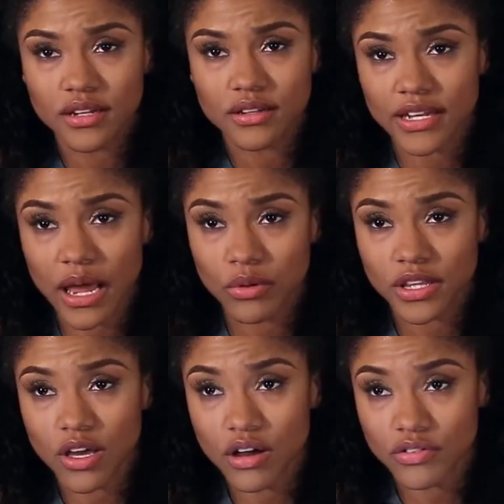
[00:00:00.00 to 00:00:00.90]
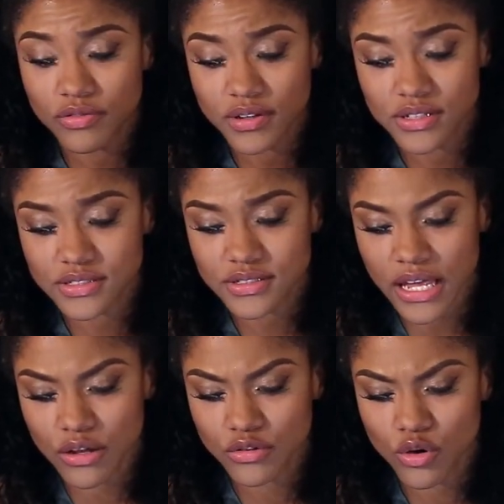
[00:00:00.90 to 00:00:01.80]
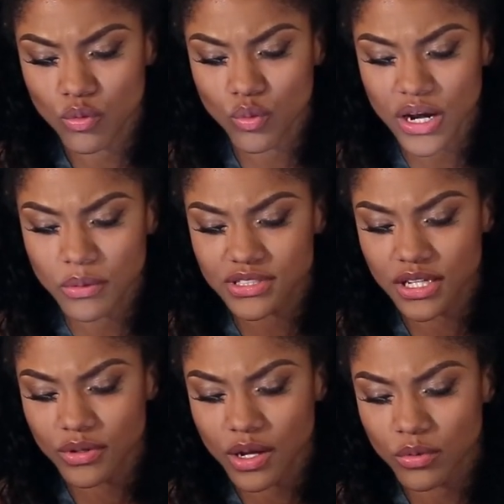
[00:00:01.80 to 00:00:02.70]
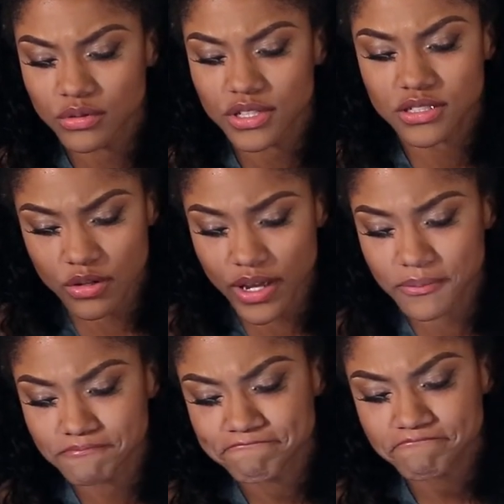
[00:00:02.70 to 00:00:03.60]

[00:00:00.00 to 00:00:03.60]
it, not really off, because I don't know what I was thinking when I wrote this. Okay,